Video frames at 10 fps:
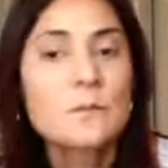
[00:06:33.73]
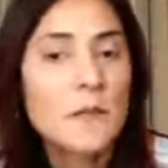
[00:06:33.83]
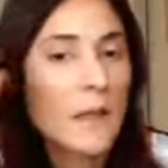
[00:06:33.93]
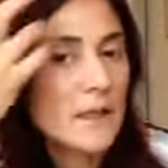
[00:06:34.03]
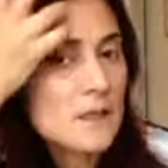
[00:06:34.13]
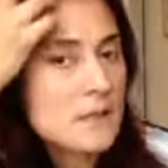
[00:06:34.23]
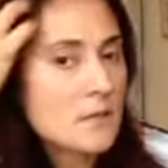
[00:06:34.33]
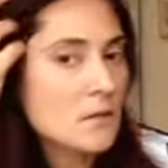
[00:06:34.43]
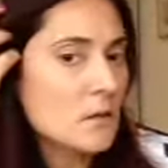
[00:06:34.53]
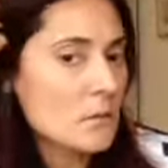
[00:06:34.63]
And the
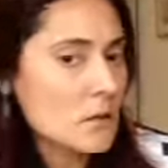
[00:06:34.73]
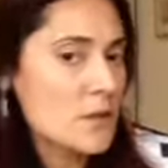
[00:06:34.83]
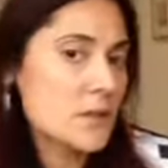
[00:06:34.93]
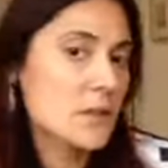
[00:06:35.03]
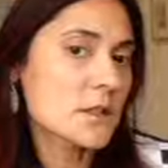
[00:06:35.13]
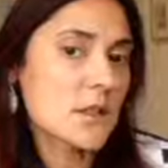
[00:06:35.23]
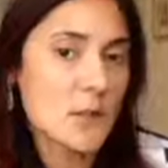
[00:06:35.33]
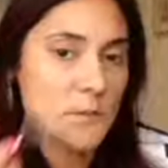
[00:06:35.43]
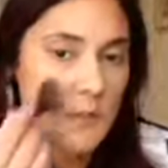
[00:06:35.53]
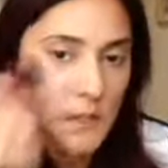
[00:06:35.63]
circle motion just
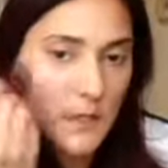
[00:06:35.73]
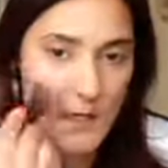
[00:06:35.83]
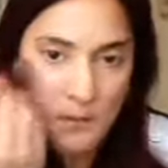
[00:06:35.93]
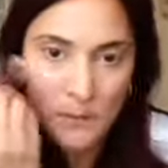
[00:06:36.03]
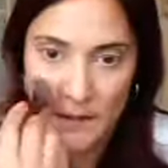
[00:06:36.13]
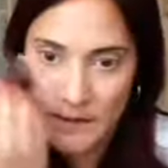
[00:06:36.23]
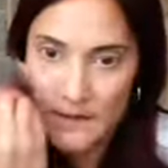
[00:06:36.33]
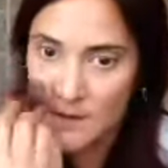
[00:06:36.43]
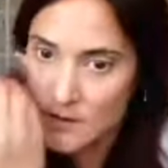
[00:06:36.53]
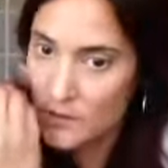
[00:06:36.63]
helps to kind of blend
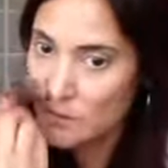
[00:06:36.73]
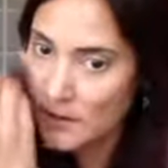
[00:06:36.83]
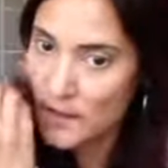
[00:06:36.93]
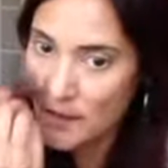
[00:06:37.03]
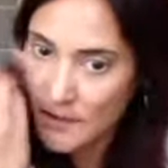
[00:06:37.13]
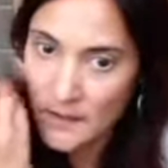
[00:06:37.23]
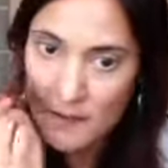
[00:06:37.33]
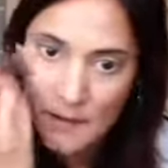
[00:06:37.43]
as you're applying it.